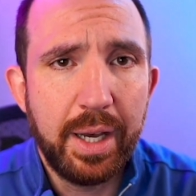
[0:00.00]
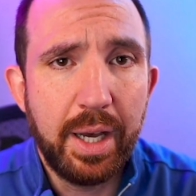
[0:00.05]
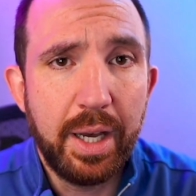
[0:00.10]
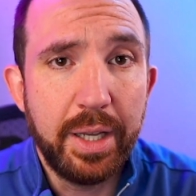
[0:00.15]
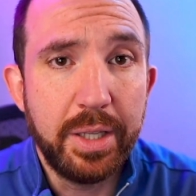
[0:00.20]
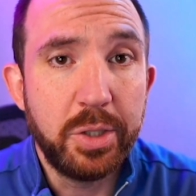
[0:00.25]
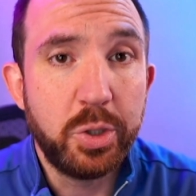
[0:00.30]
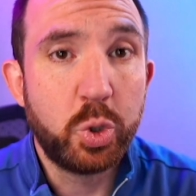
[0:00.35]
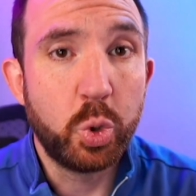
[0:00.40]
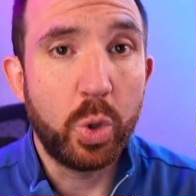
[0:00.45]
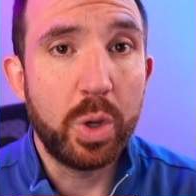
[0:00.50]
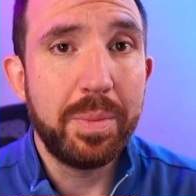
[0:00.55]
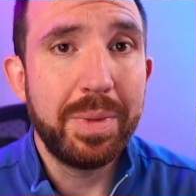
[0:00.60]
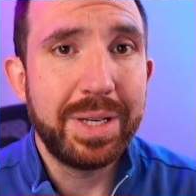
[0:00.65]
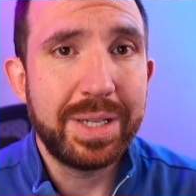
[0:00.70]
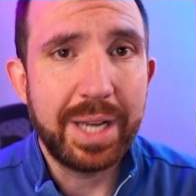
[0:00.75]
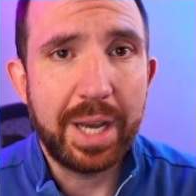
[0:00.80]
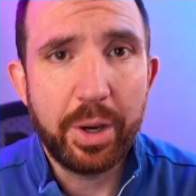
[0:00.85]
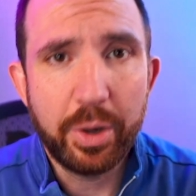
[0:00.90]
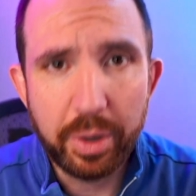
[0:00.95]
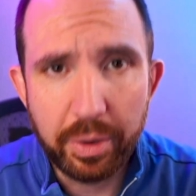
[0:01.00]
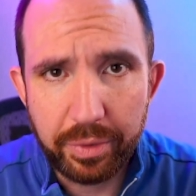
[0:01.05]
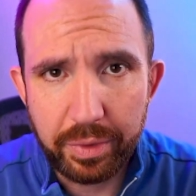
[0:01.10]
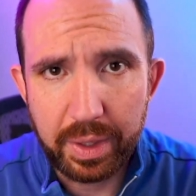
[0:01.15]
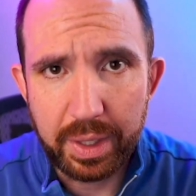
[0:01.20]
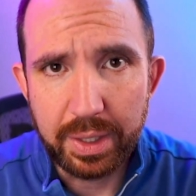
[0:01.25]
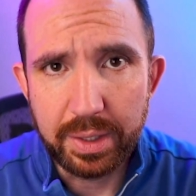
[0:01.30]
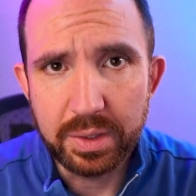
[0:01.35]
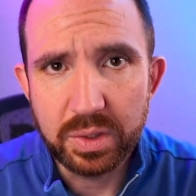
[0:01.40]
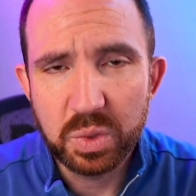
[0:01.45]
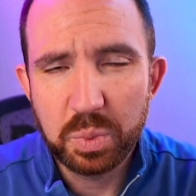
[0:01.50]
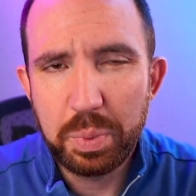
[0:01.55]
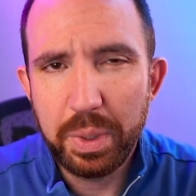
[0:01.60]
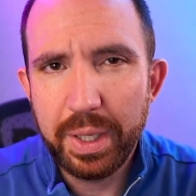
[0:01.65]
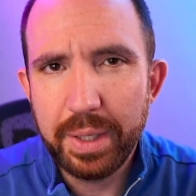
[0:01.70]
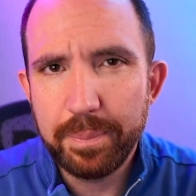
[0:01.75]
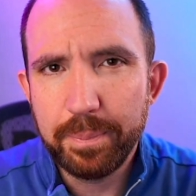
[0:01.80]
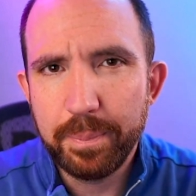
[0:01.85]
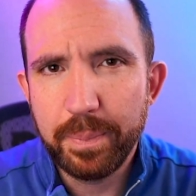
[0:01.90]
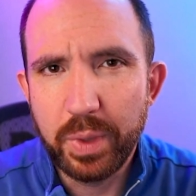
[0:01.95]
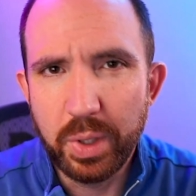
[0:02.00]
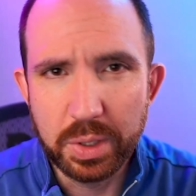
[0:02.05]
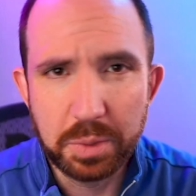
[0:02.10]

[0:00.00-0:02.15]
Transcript: enjoyment out of things. But